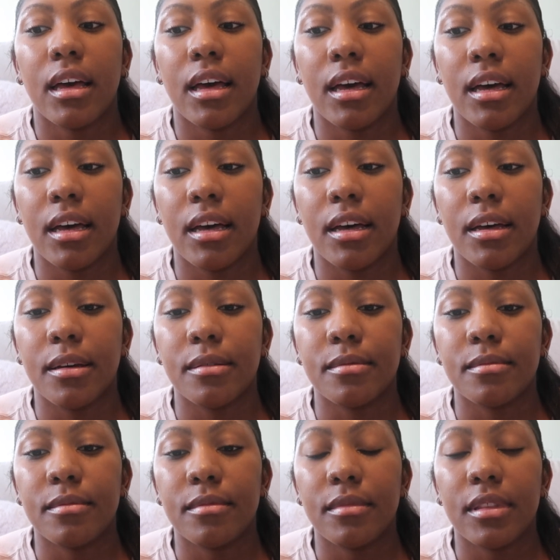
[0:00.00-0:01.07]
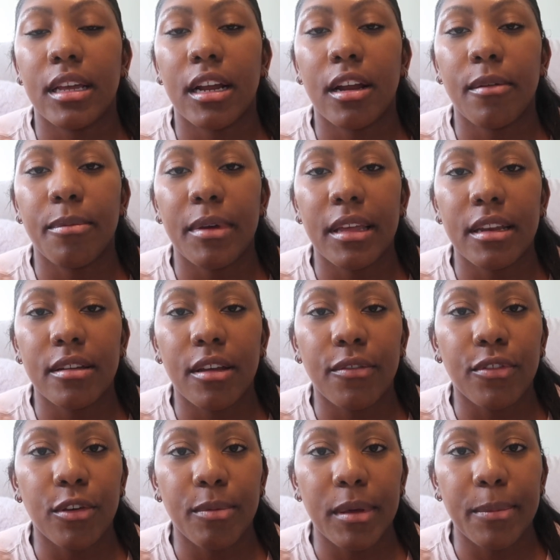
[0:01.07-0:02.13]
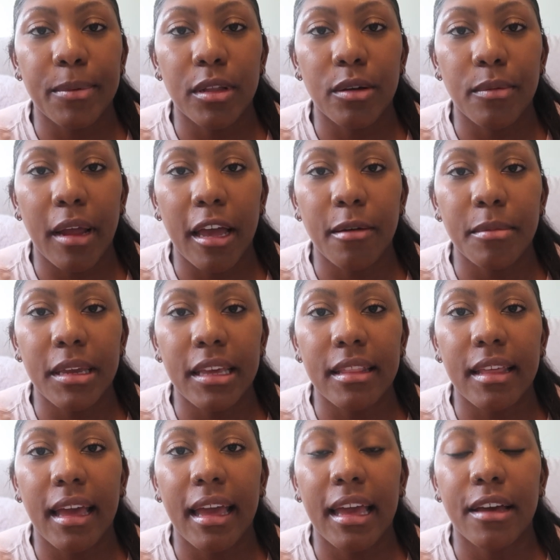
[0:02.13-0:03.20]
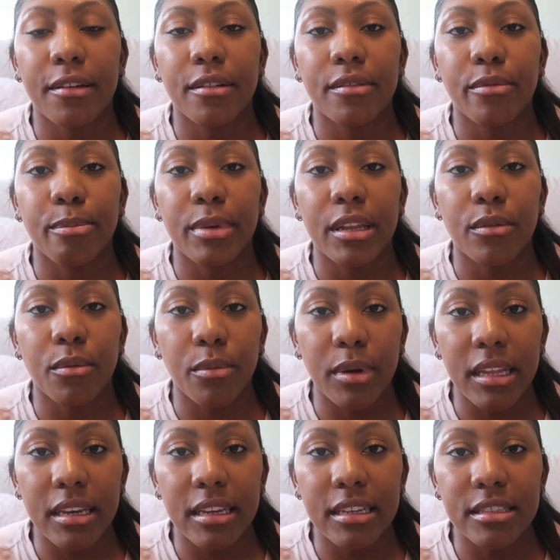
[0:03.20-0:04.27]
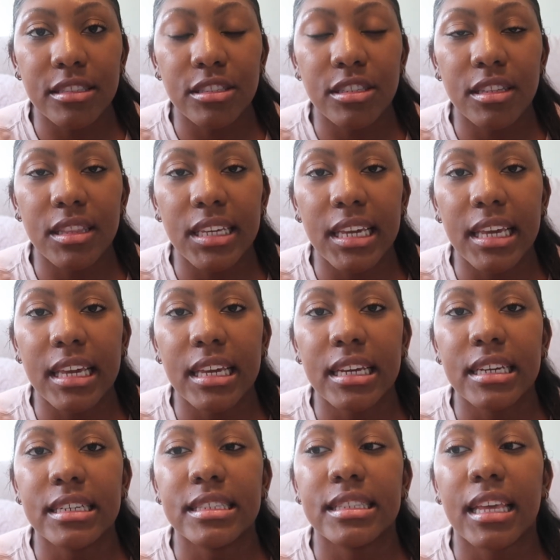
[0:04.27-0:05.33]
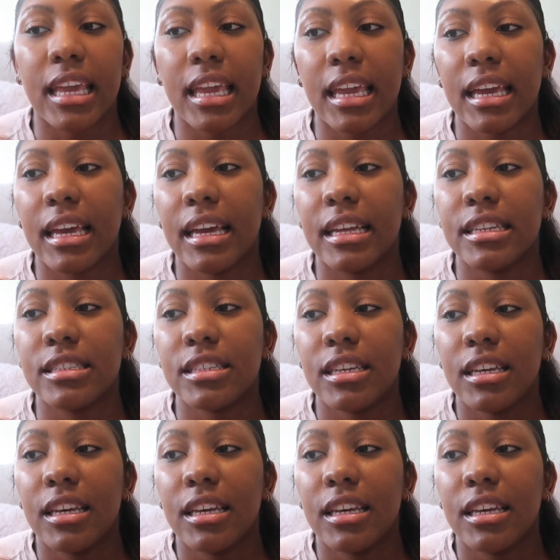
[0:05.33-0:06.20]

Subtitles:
There have been a few people around me that have been witness to things and